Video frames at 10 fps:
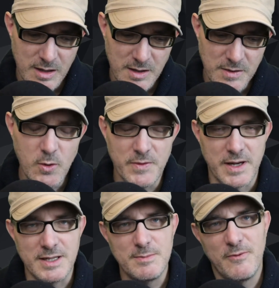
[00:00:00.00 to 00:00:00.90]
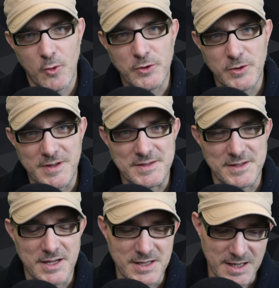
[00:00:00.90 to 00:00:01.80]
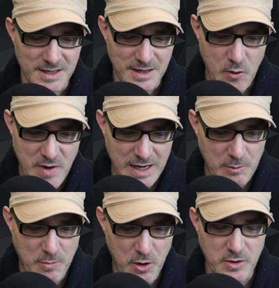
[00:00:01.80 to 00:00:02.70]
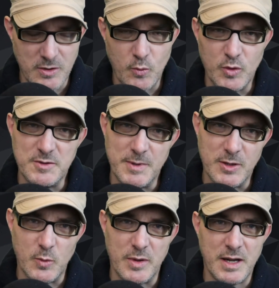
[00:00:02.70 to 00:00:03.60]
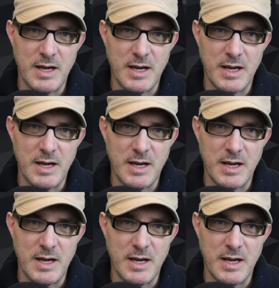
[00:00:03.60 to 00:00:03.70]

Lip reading: In the old days, before 2019, a React component was built with